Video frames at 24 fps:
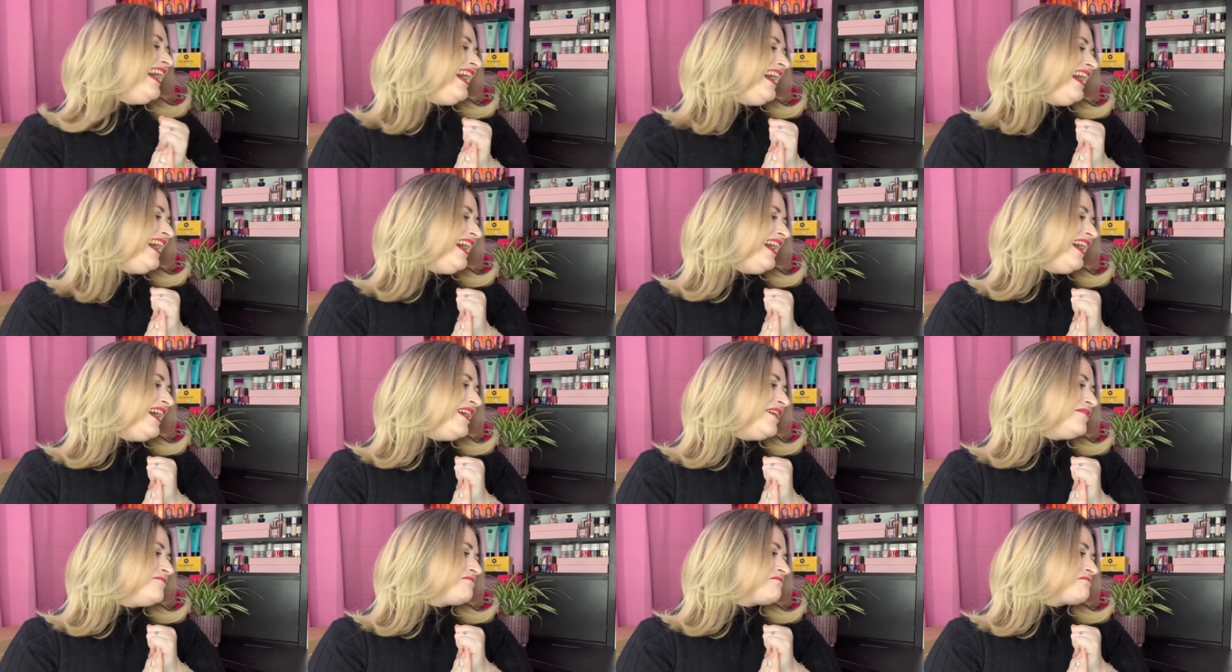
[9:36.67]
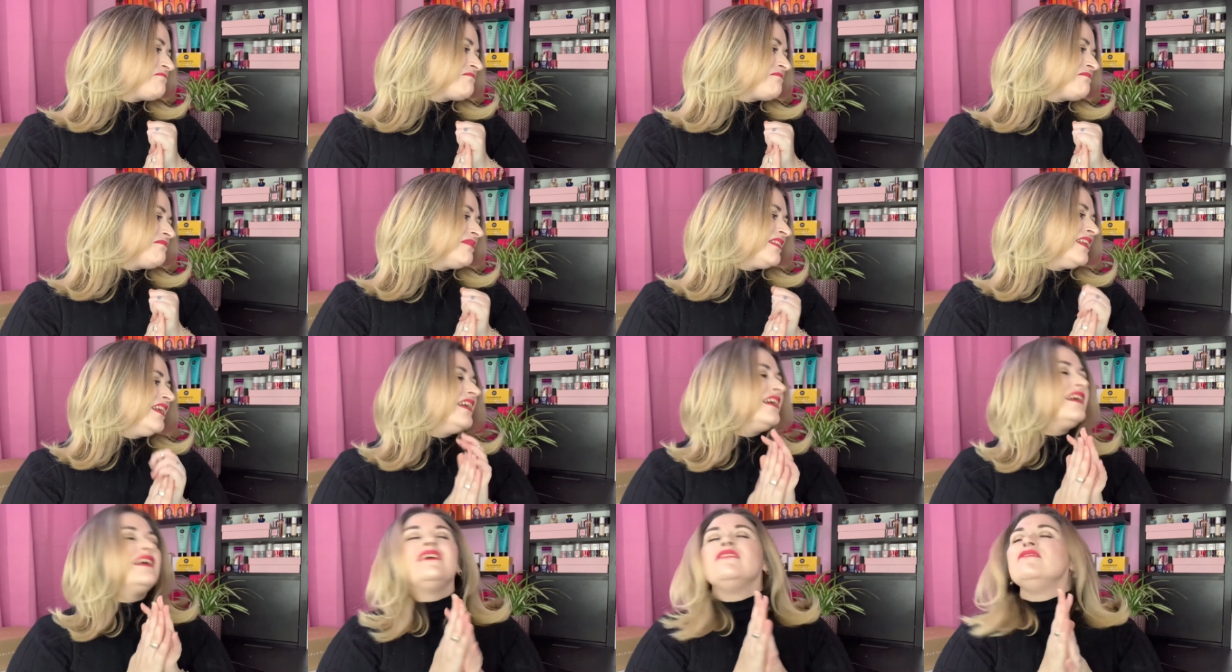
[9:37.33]
um,
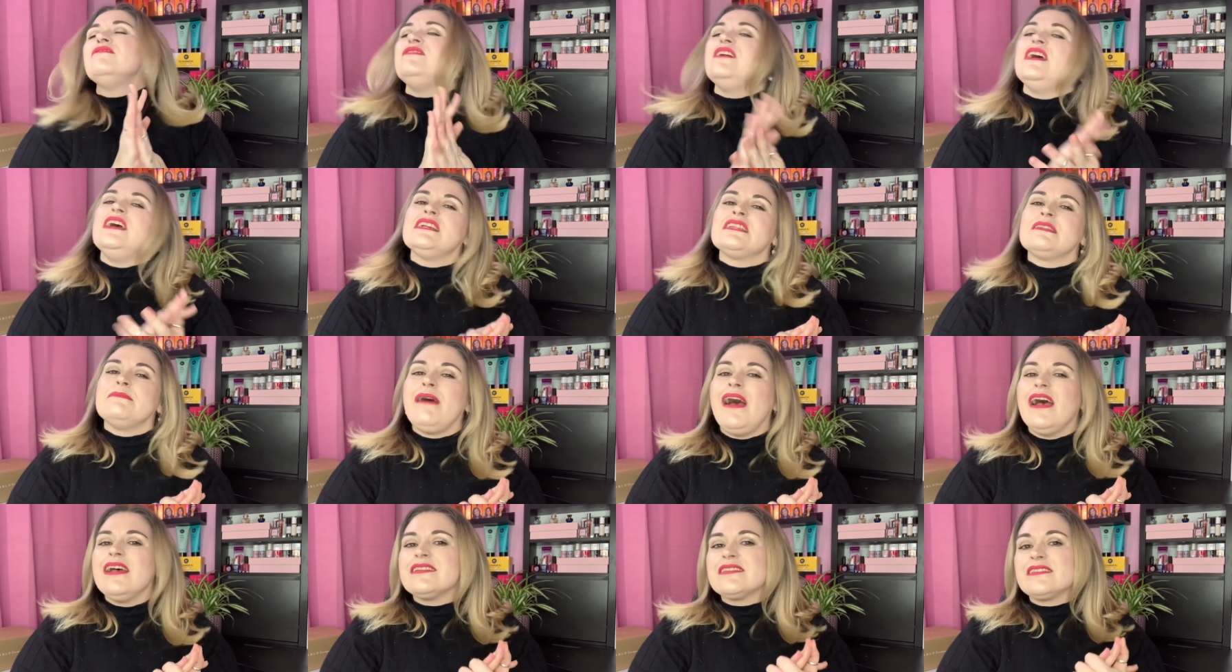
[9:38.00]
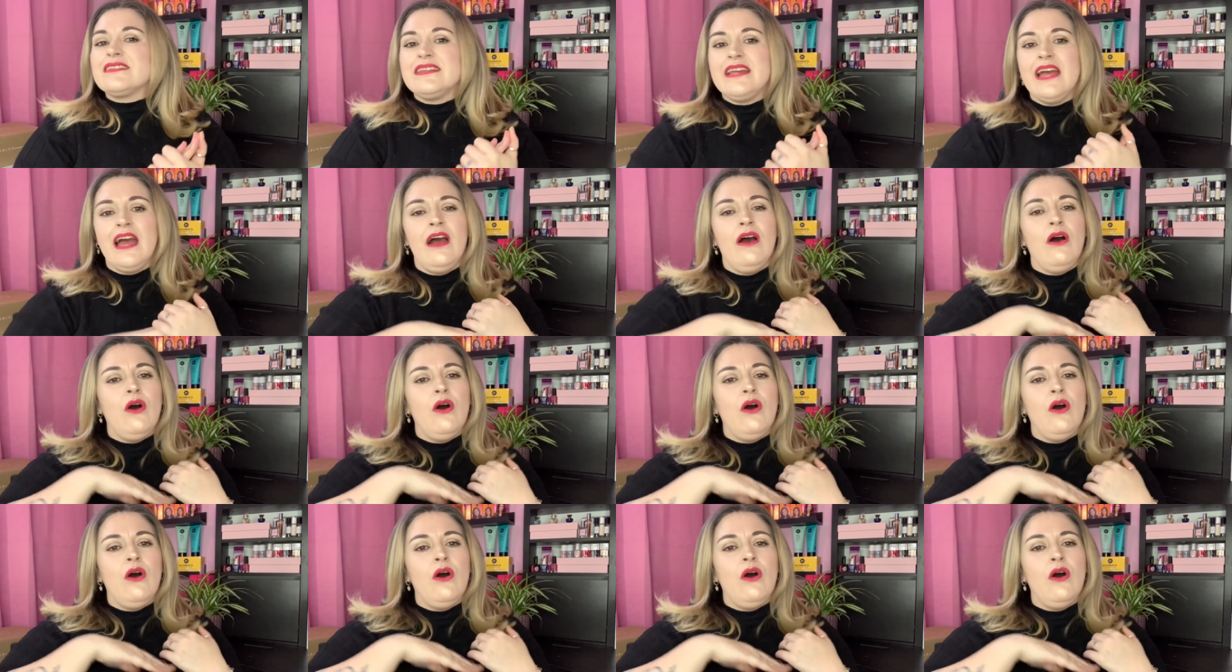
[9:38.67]
Face mask, yeah,